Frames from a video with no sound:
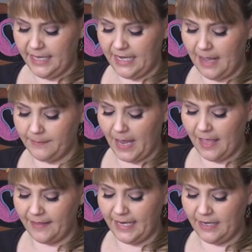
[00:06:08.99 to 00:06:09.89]
and I'm
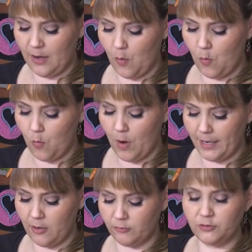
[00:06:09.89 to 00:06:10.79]
adding
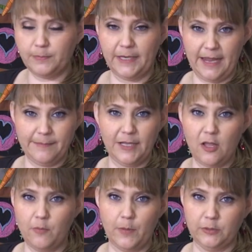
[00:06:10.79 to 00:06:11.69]
1 ounce per
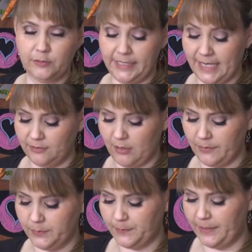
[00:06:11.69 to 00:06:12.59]
envelope, or 28
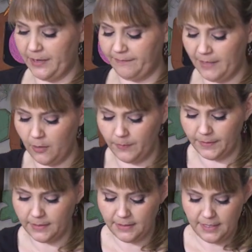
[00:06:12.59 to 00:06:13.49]
grams per envelope.